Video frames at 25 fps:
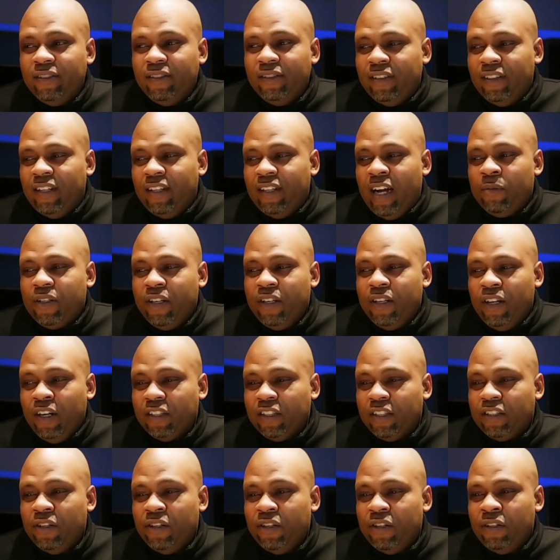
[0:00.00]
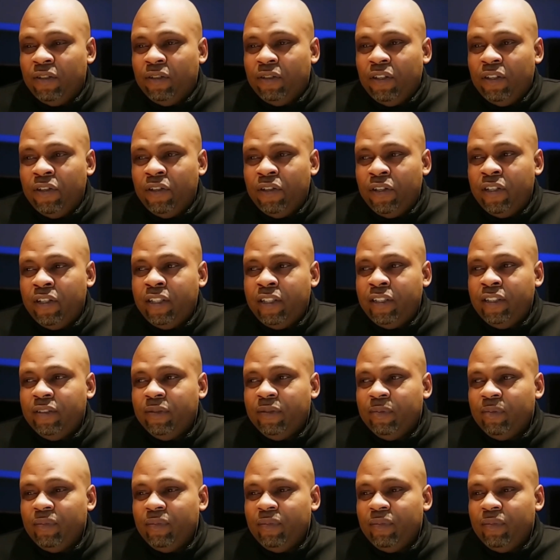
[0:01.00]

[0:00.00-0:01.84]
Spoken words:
I'm stuck. So Lord,